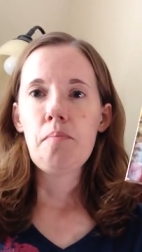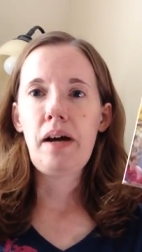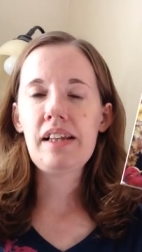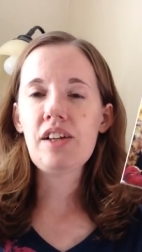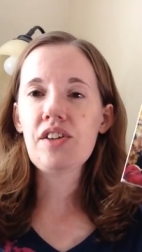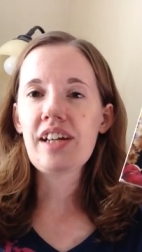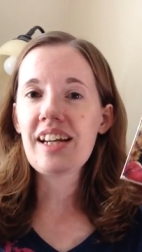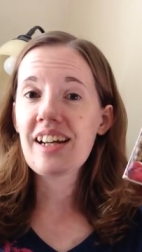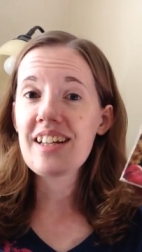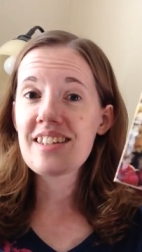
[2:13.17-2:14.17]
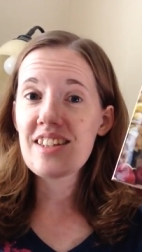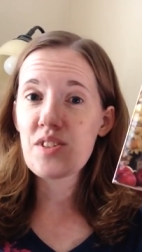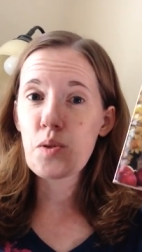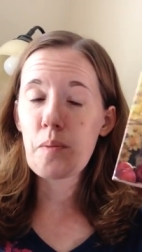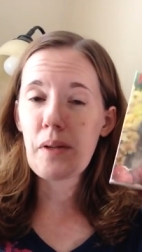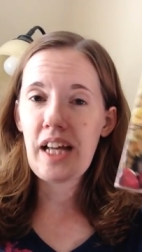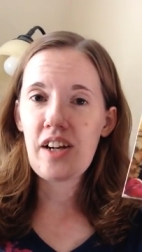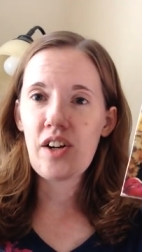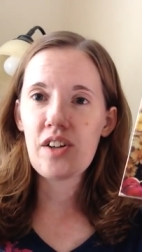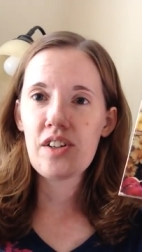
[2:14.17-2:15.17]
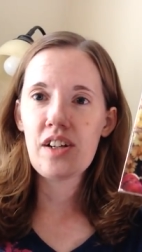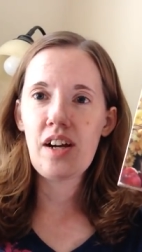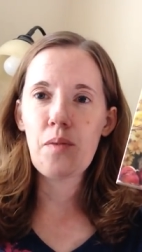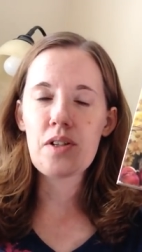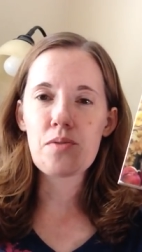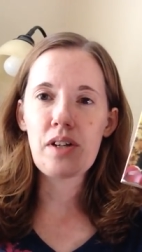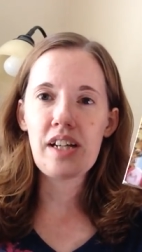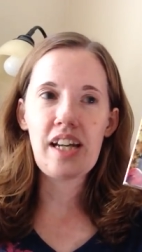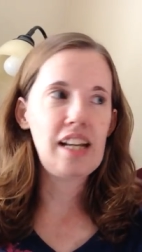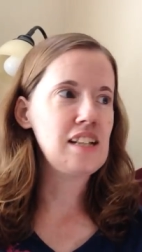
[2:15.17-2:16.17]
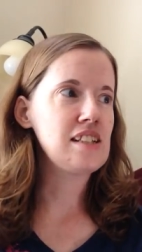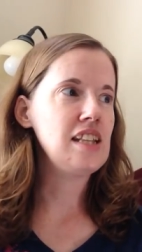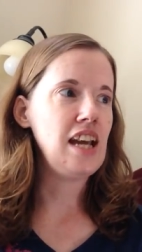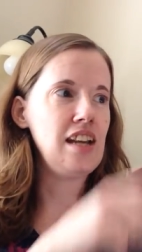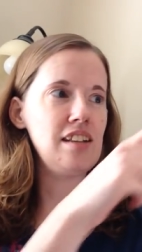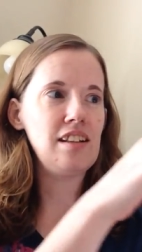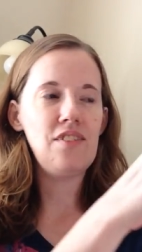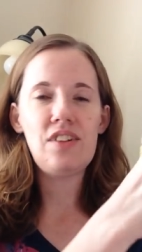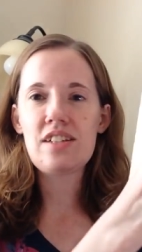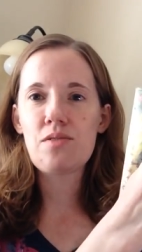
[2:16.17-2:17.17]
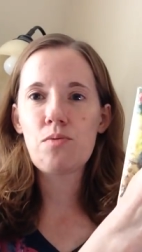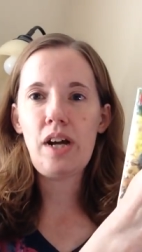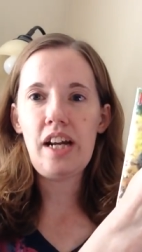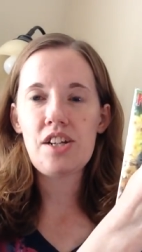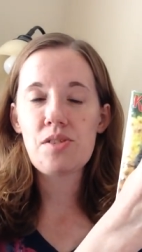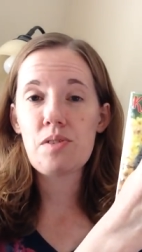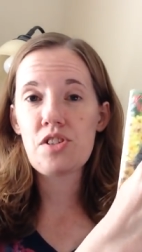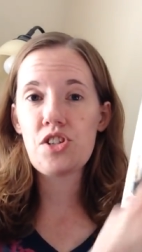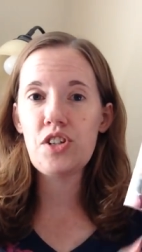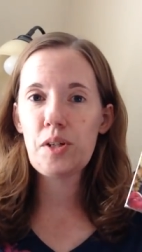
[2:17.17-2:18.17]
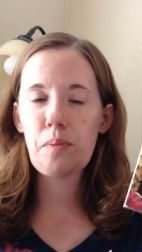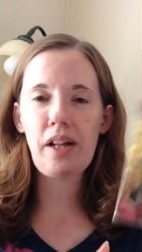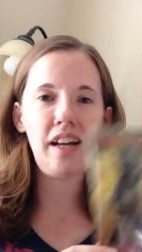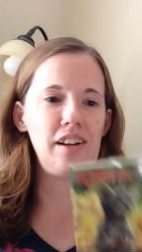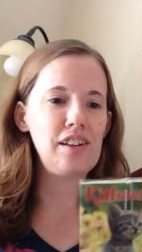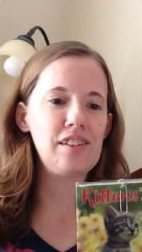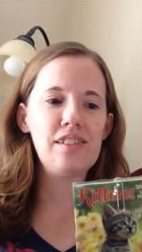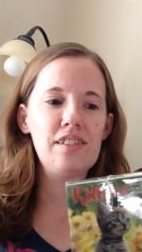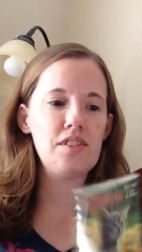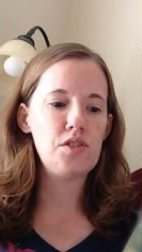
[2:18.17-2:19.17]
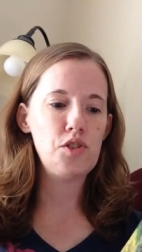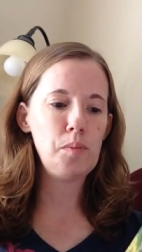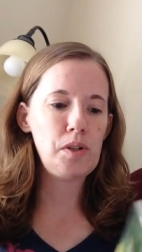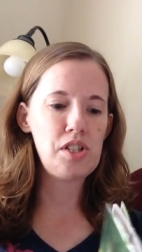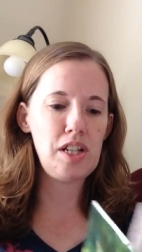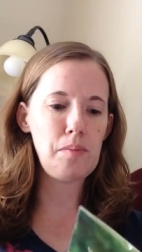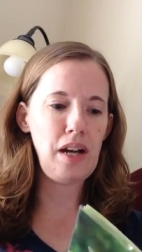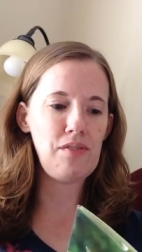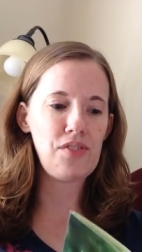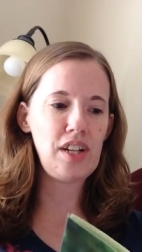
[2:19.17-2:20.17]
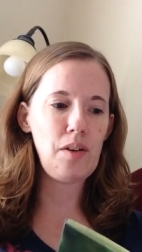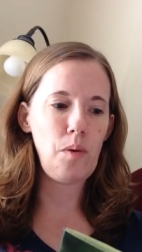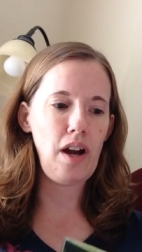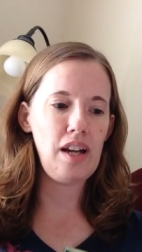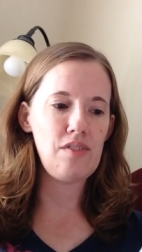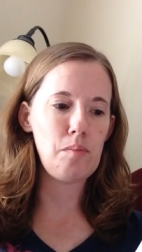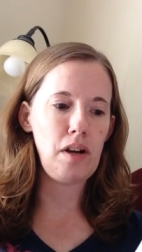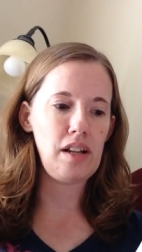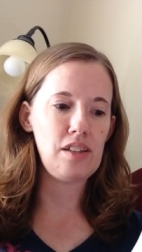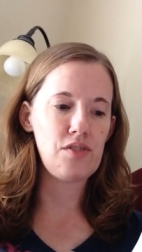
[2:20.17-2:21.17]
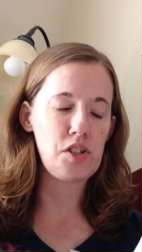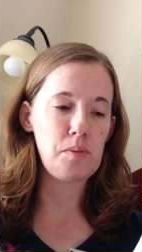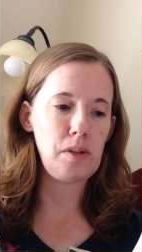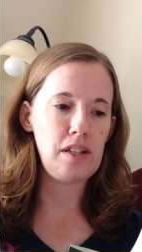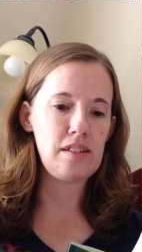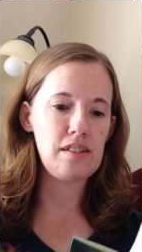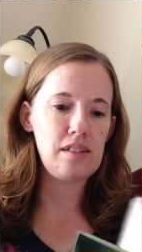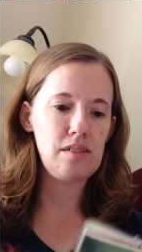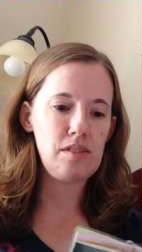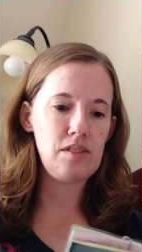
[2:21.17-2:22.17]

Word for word: my little 99 cent store planner was getting to the end of its range. It was a two-year planner, super cheap. I forget why I even bought it in the first place,